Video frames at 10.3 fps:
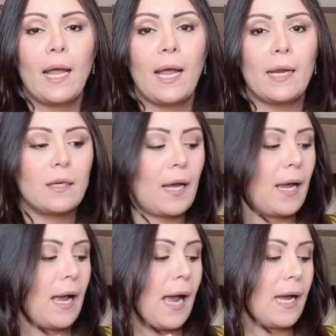And
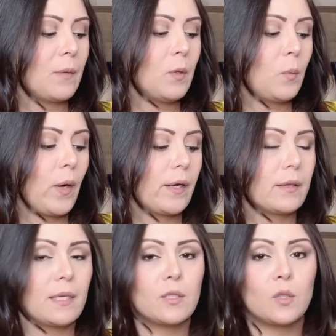I would wear
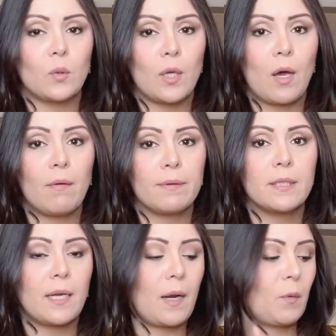this to the
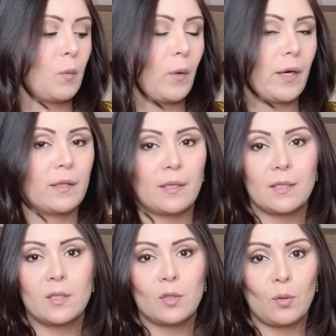office, and I would wear
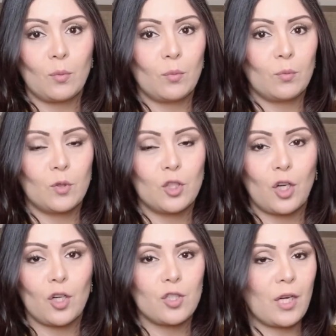this to
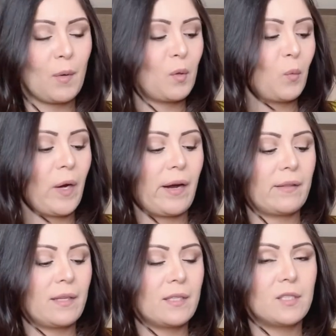church, and I would wear
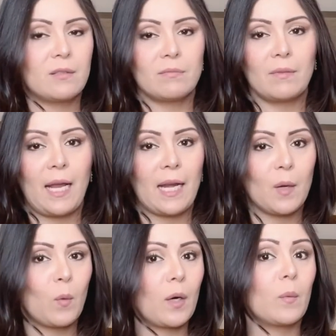this
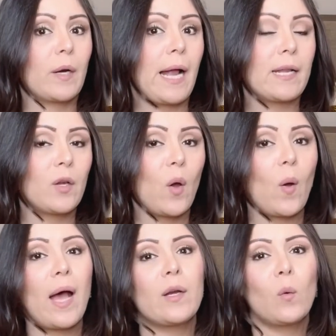anywhere where I know
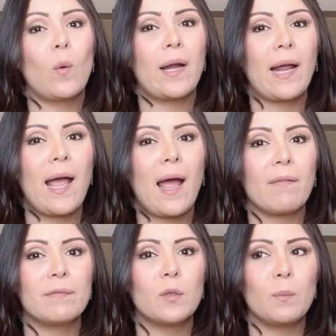I don't want to
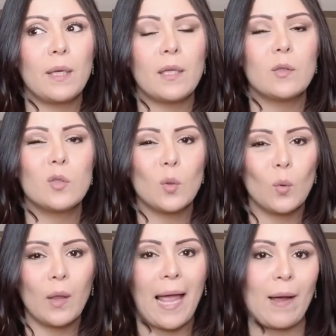have to be too
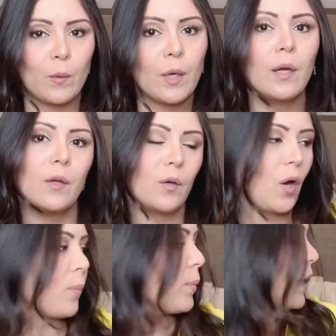loud, you know.